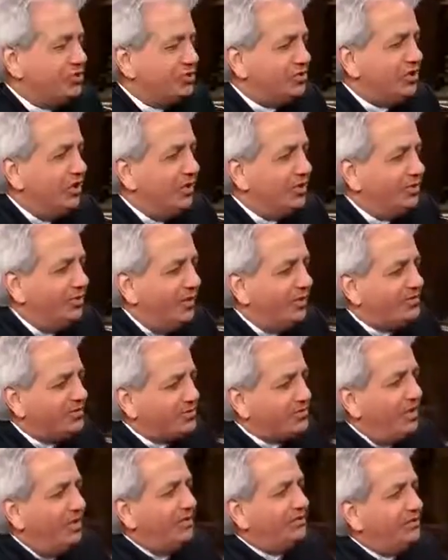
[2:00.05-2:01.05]
salt, but
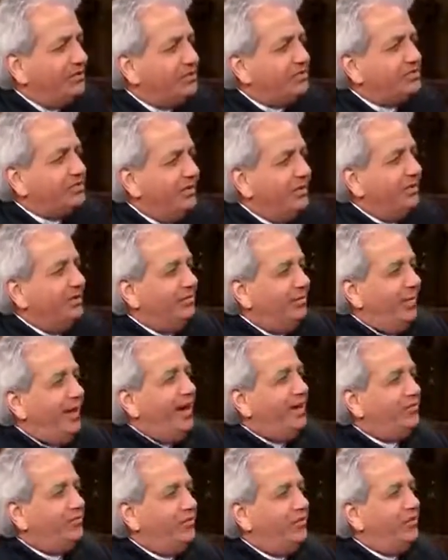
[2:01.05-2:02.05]
salt is still
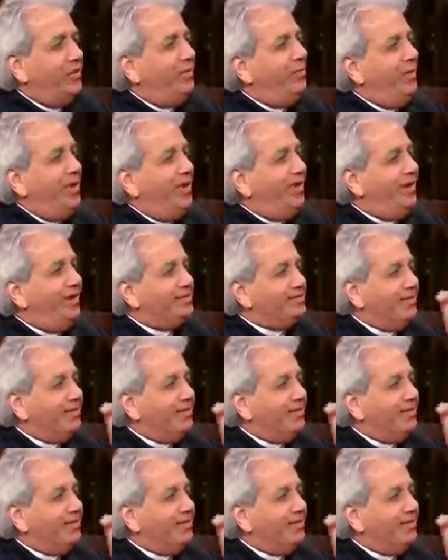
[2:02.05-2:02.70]
bad for your body,